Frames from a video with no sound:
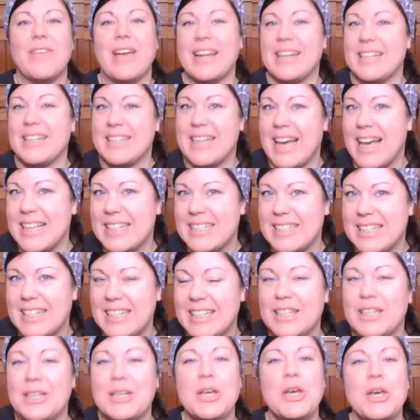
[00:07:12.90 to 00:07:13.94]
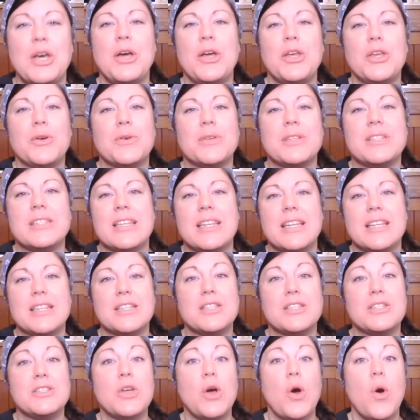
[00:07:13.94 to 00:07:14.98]
Fantastic. You're
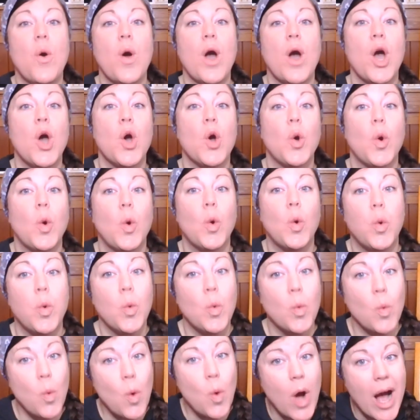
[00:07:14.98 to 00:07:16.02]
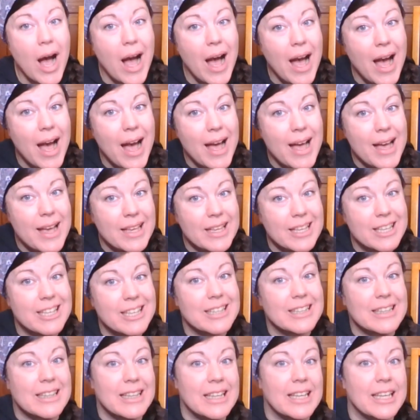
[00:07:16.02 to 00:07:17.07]
sitting so
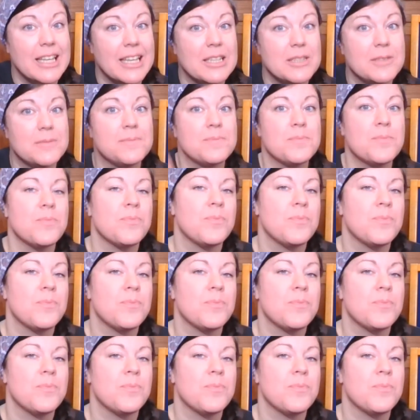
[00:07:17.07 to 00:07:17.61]
quietly.